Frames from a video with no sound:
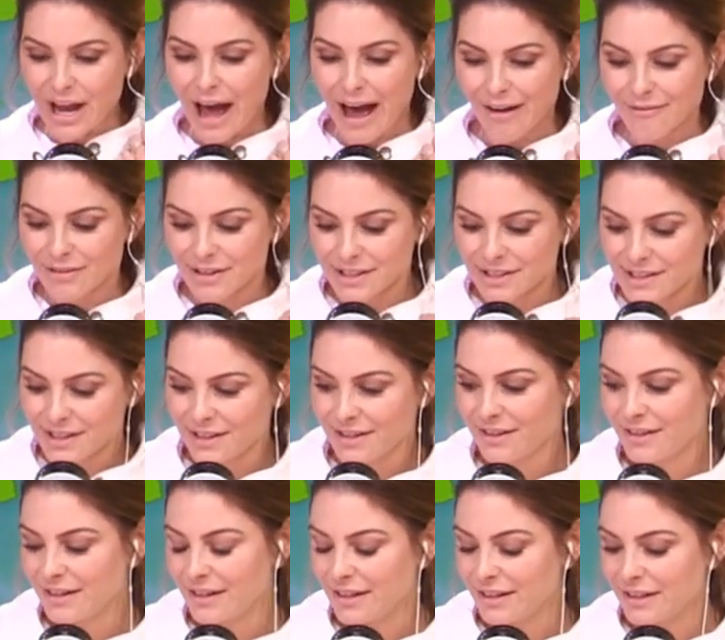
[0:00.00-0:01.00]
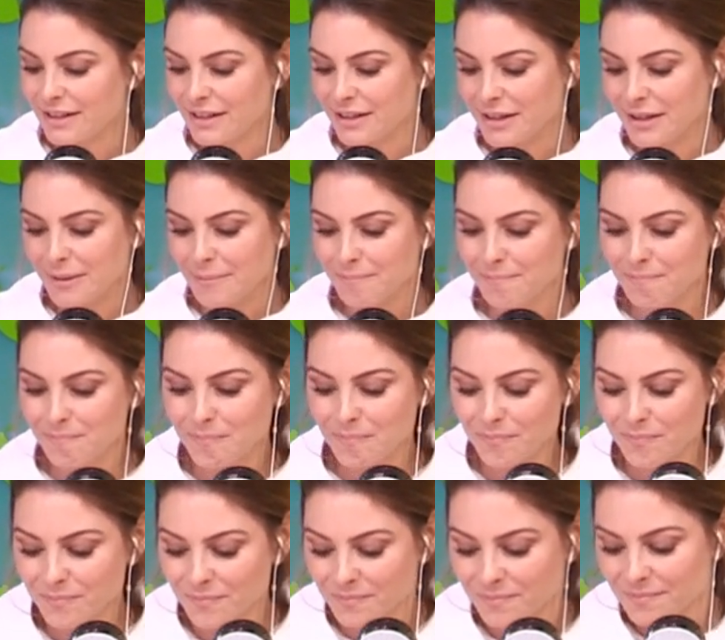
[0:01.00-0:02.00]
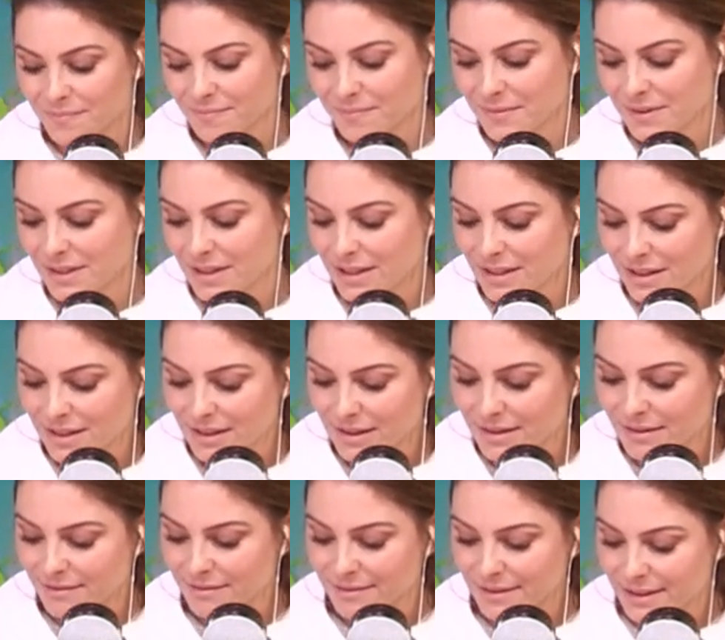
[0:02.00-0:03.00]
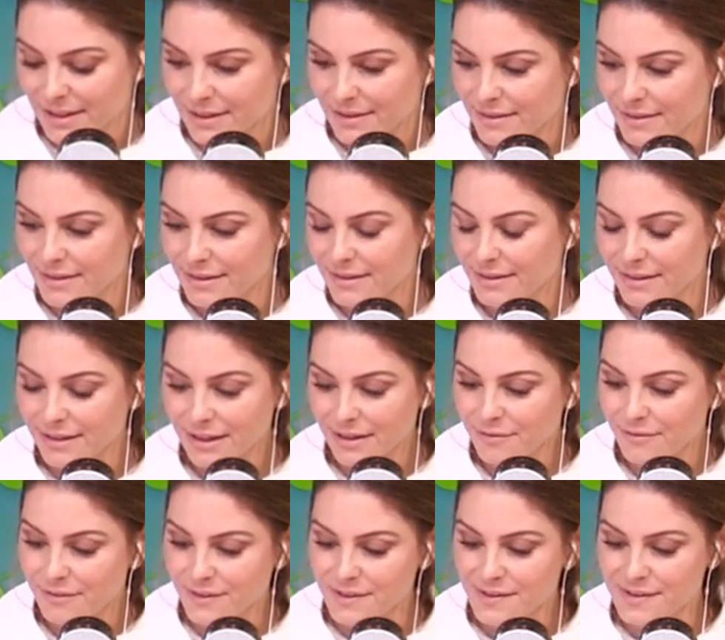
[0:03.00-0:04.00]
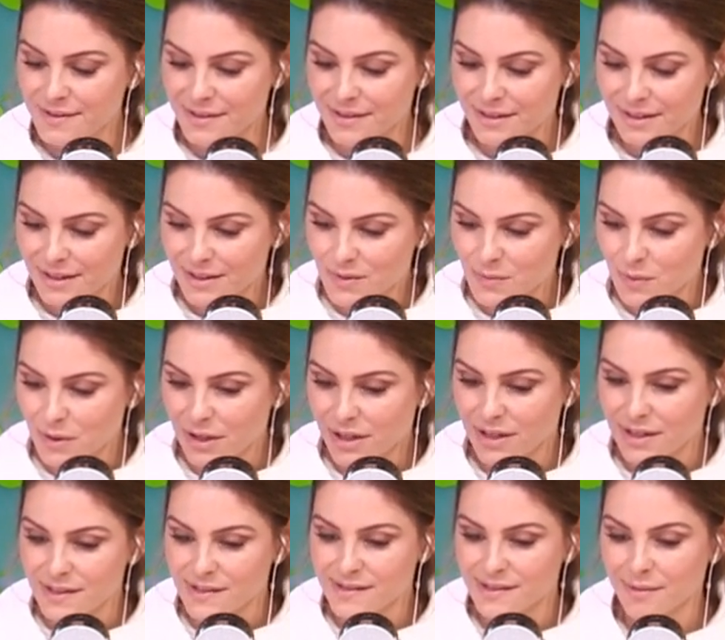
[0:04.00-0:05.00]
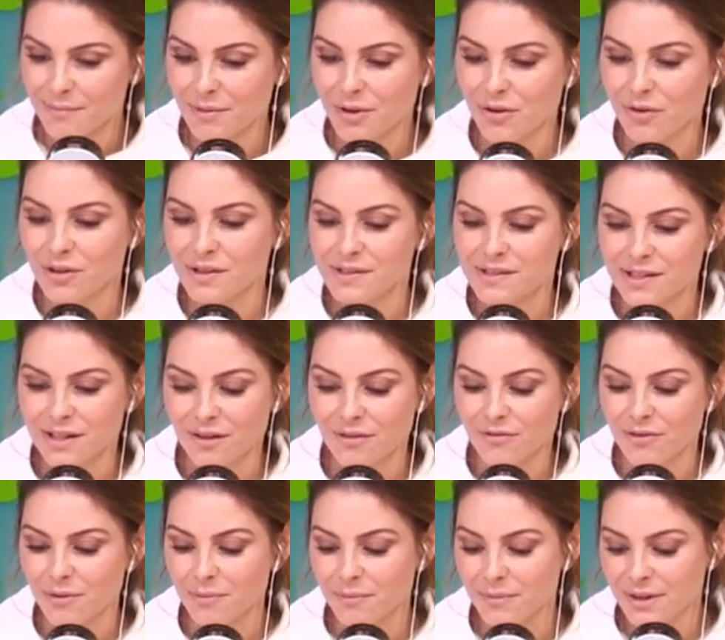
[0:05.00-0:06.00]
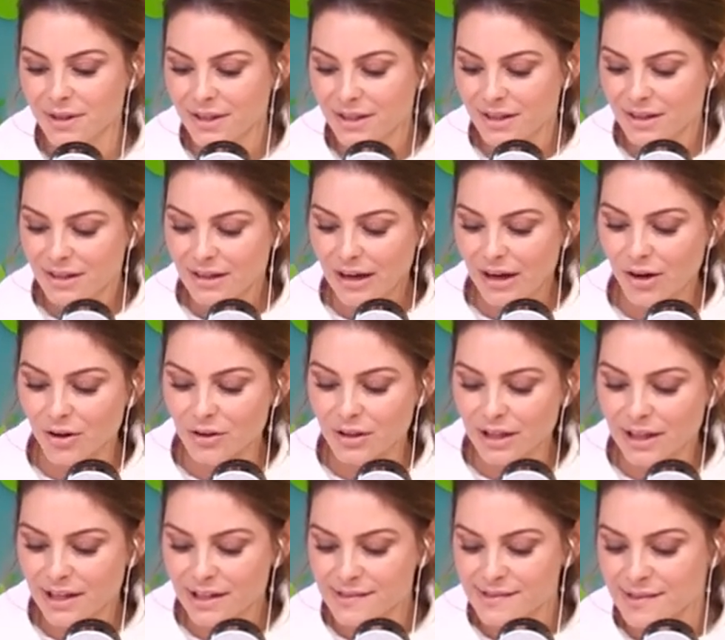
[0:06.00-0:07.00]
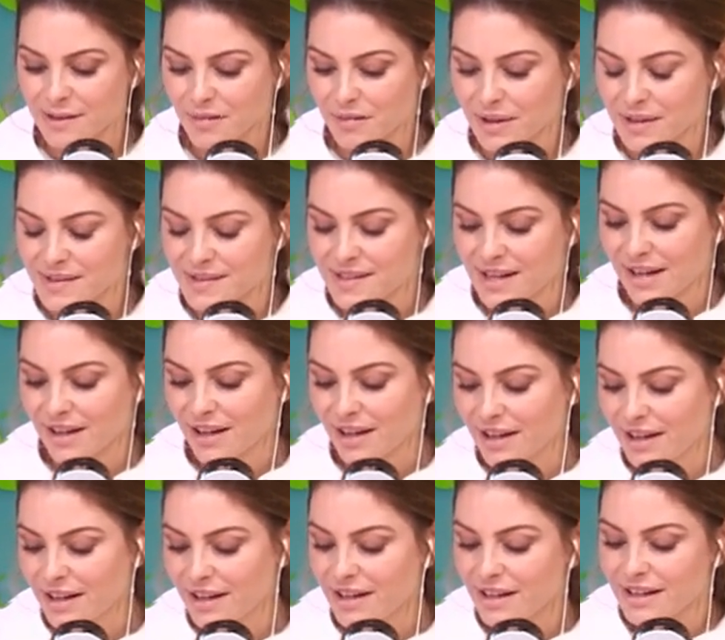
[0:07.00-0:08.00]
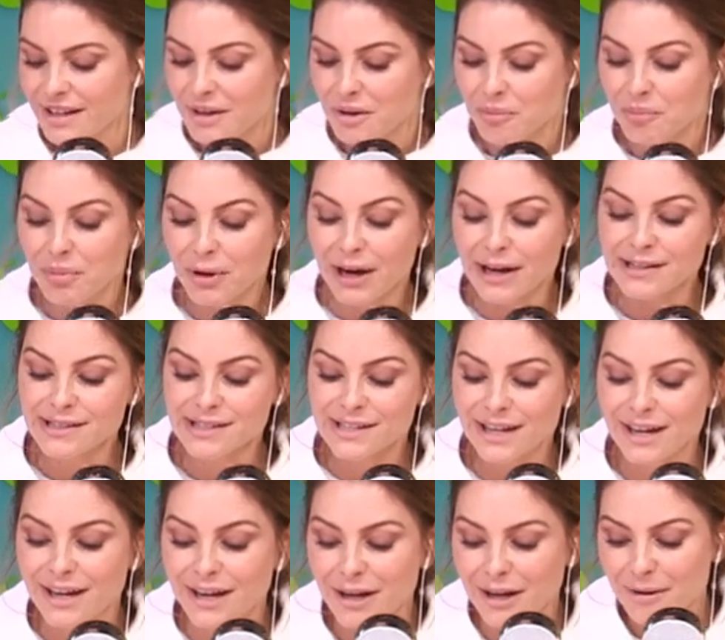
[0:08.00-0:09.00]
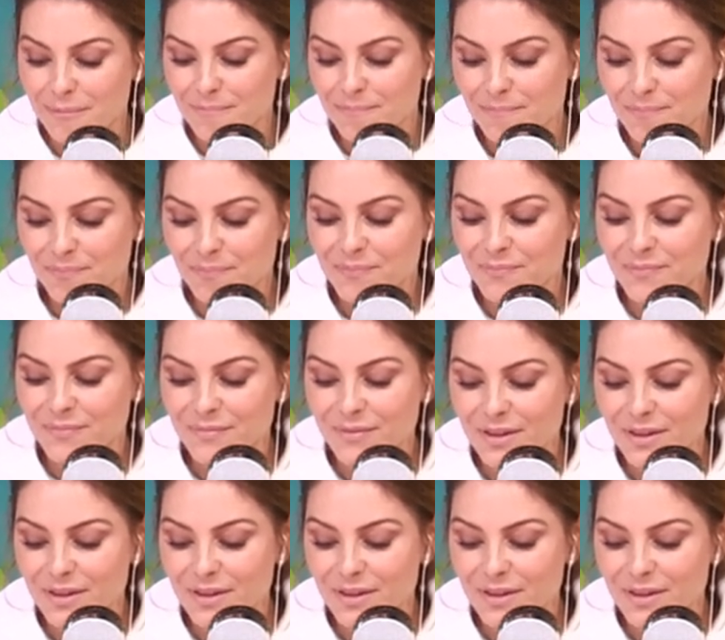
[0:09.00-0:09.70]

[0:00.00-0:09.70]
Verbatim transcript: you have it. Um, life is is what it is. I'm curious to hear from Harley to see his take on it. But um,